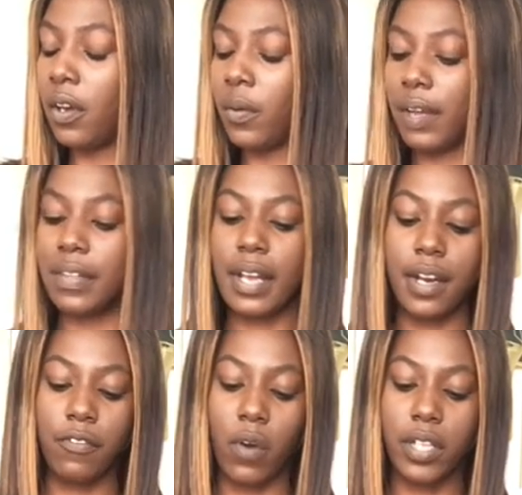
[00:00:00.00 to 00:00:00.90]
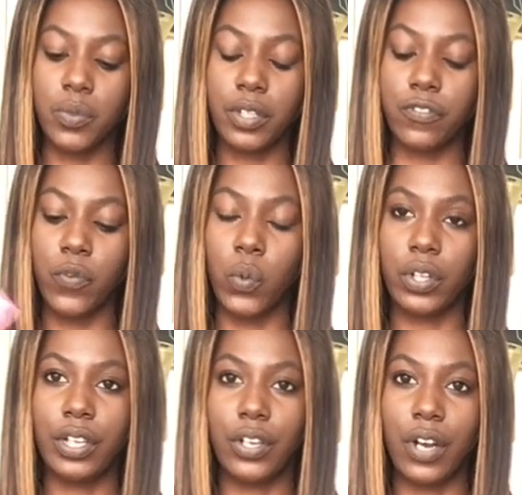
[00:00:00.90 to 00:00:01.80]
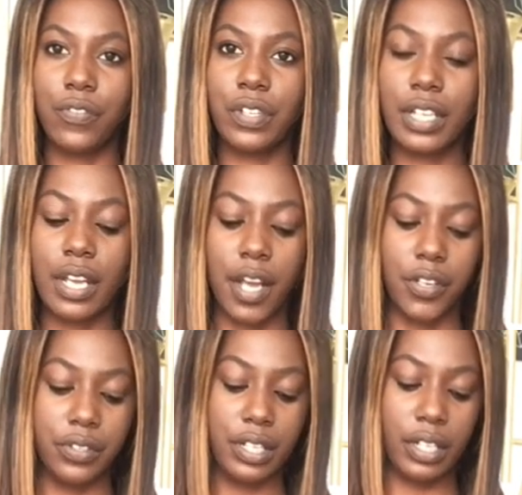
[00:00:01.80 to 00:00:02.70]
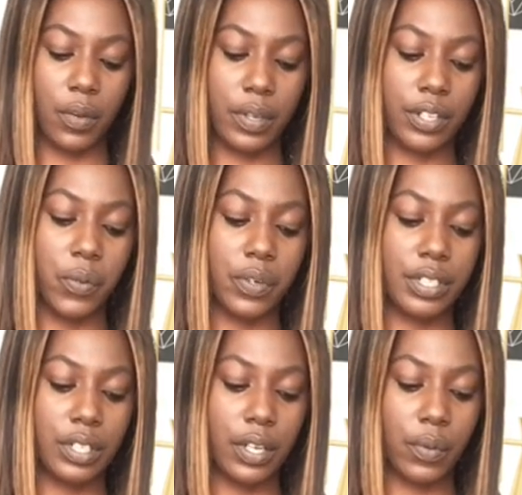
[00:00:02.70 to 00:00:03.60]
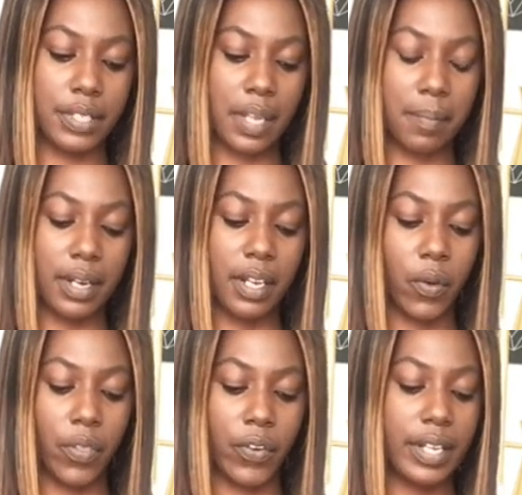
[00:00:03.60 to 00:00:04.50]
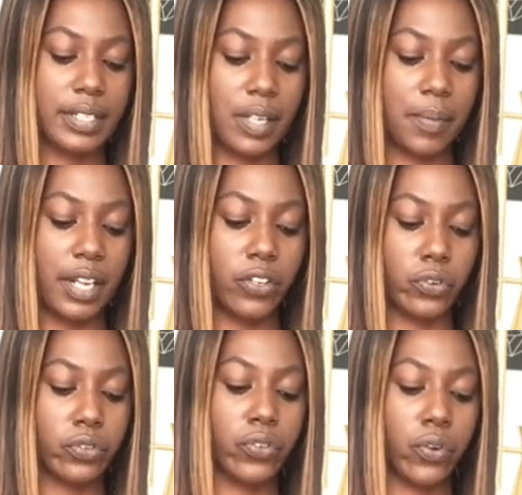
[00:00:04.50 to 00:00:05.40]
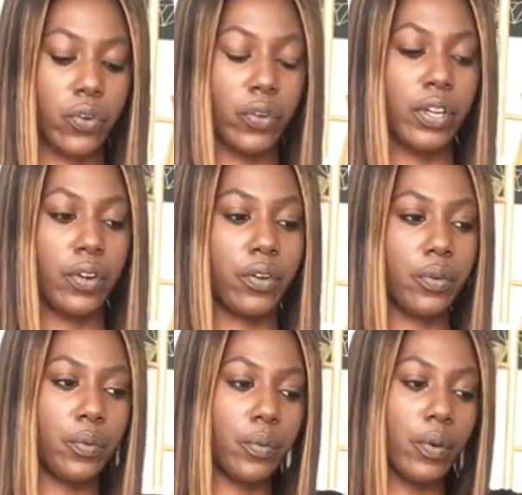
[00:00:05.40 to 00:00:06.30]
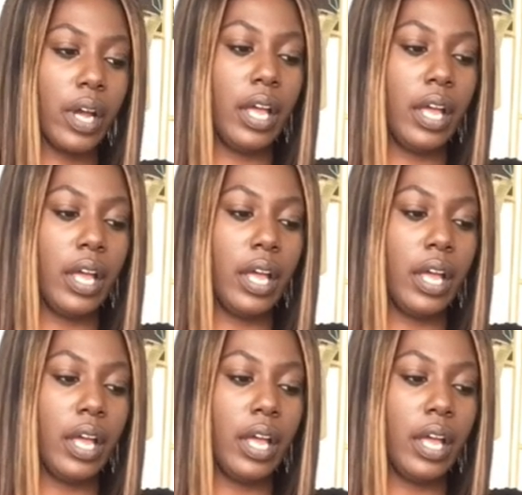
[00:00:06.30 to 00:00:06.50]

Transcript: We have the Knight of Wands with the Fool here. I feel like, yeah, you were dealing with somebody, or there is somebody in your circle here who